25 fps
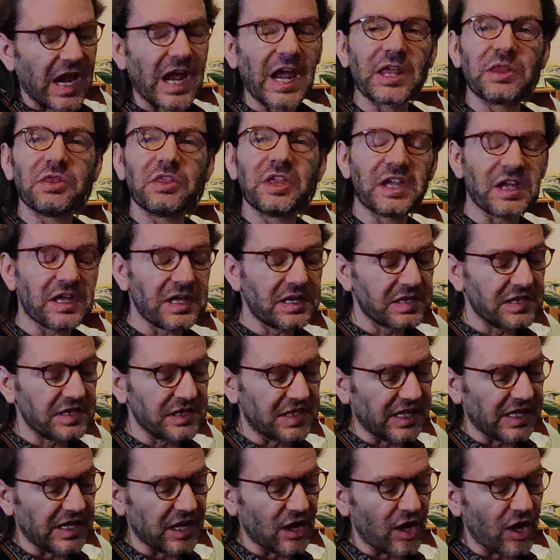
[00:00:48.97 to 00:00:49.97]
And
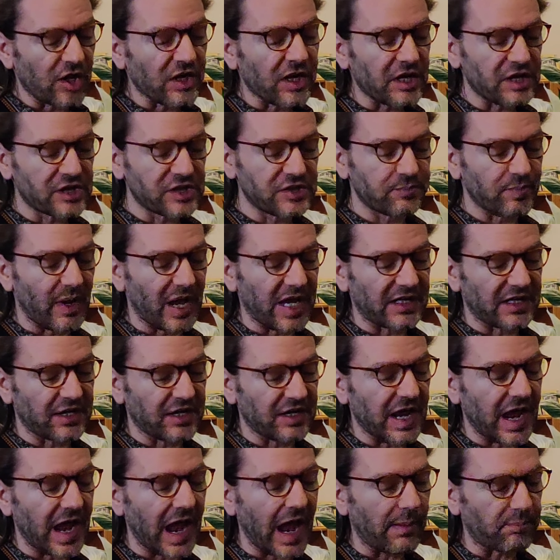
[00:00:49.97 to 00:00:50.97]
then the
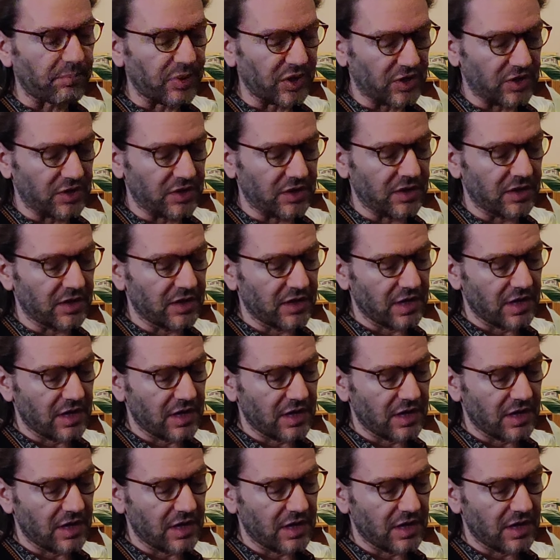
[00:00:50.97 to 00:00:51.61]
unexpected happened.